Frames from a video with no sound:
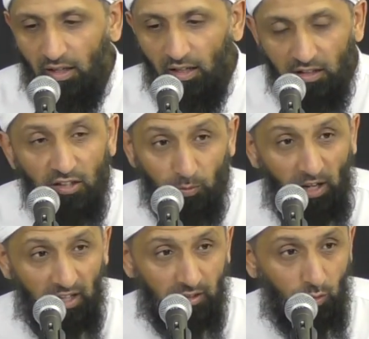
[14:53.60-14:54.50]
Allah
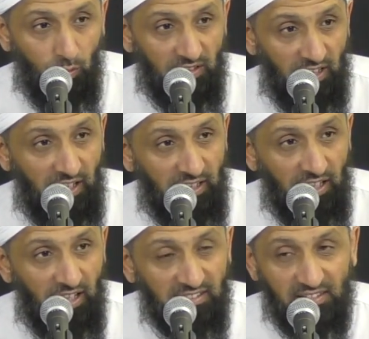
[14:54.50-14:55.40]
subhanahu wa
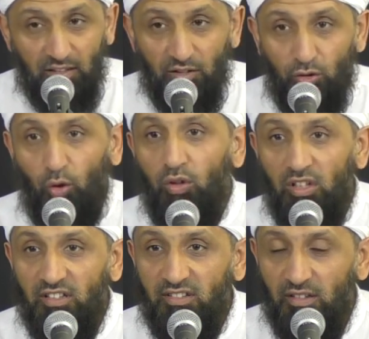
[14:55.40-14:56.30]
ta'ala has told
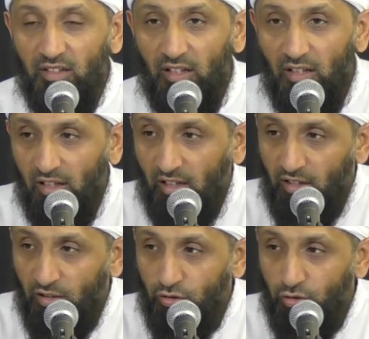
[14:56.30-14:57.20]
us
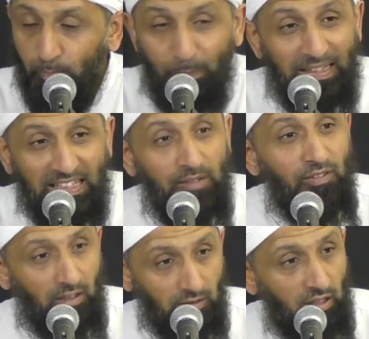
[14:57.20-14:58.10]
to believe
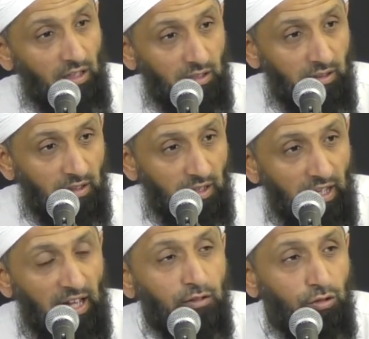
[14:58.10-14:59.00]
in Allah
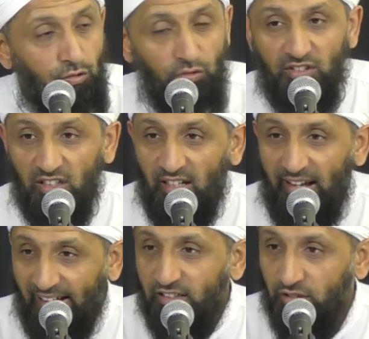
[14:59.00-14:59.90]
and to do certain
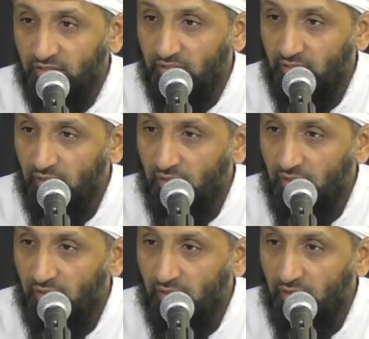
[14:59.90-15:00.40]
actions.